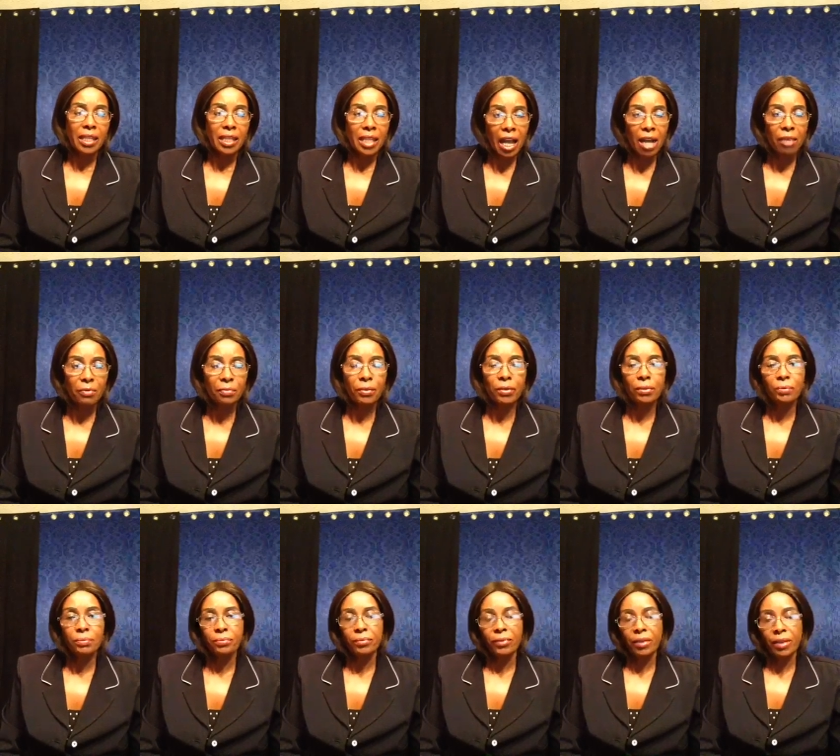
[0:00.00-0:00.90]
Therefore,
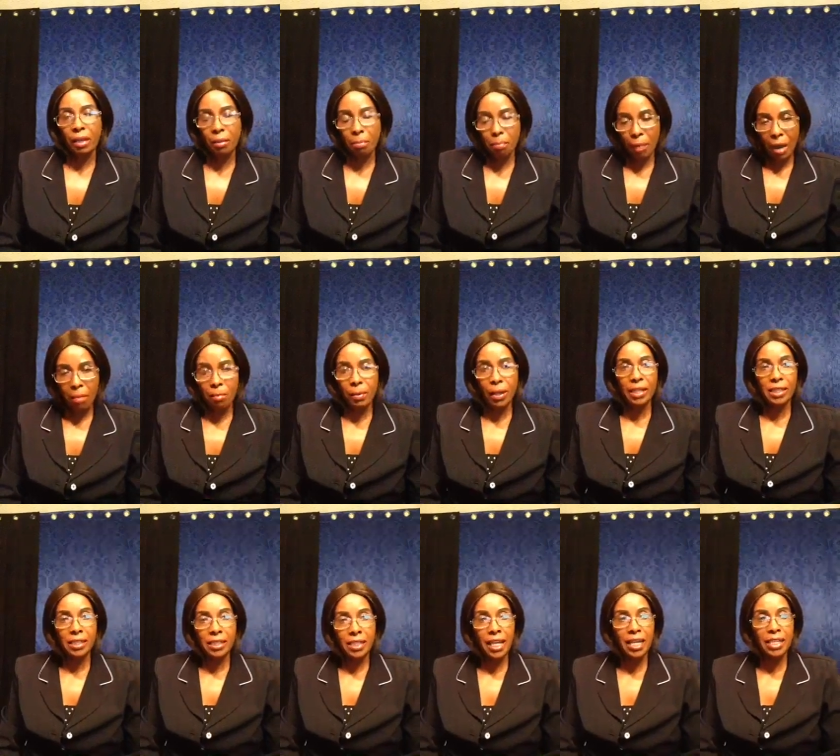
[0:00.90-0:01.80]
the
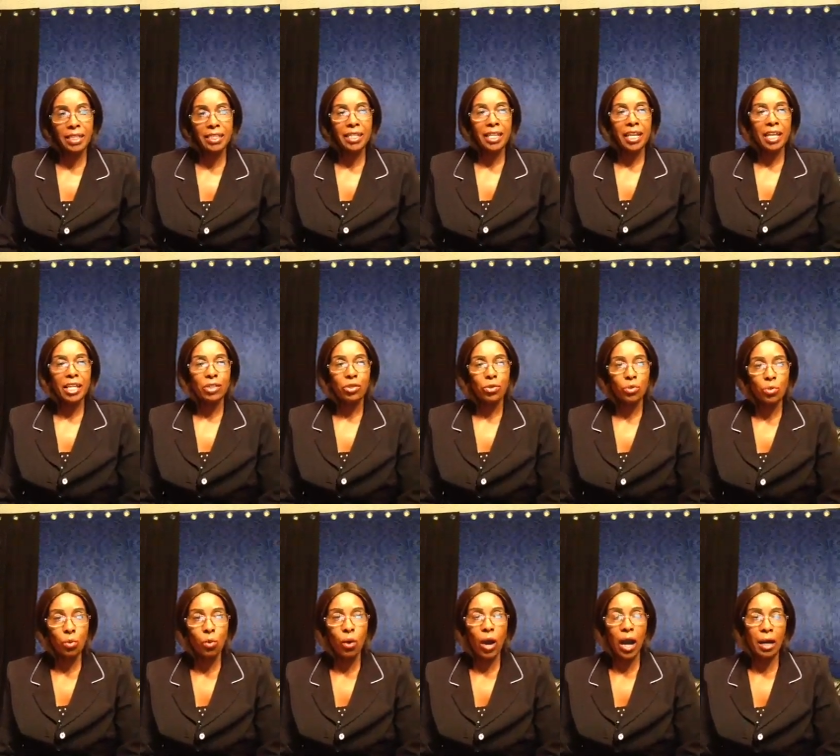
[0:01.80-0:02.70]
Bible says,
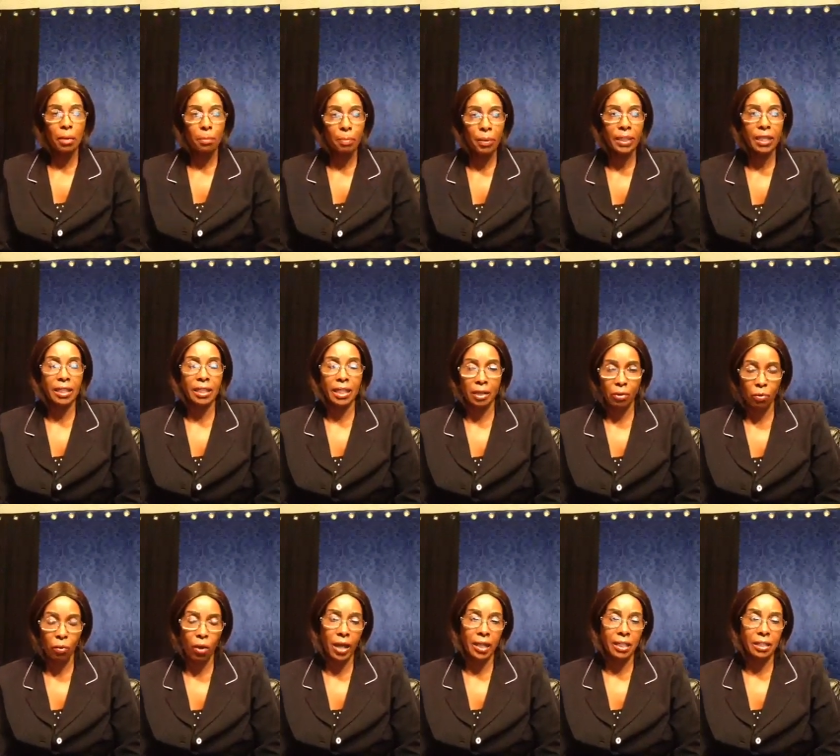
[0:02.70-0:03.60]
two are better
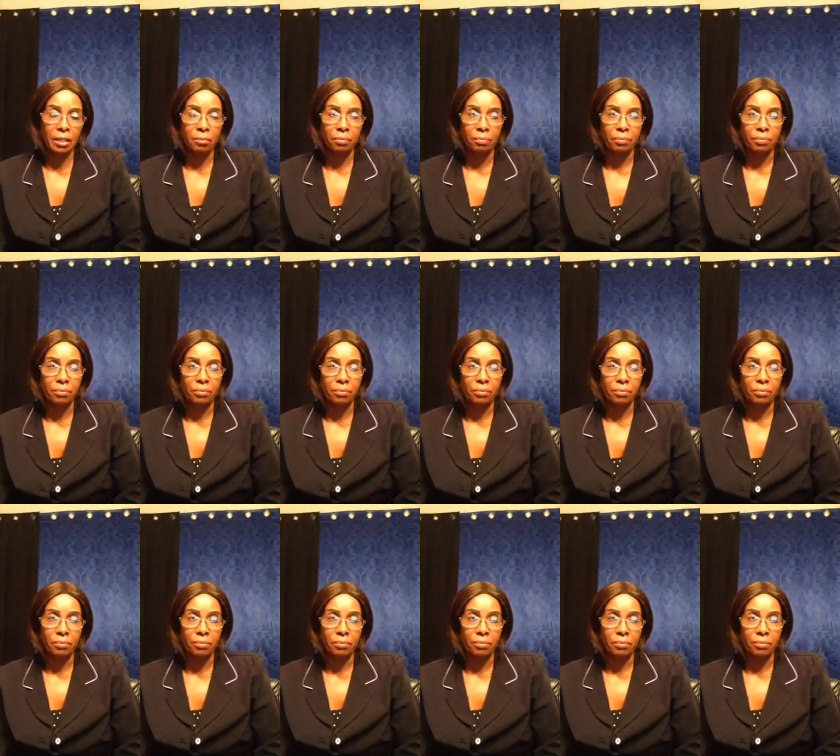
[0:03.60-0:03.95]
than one.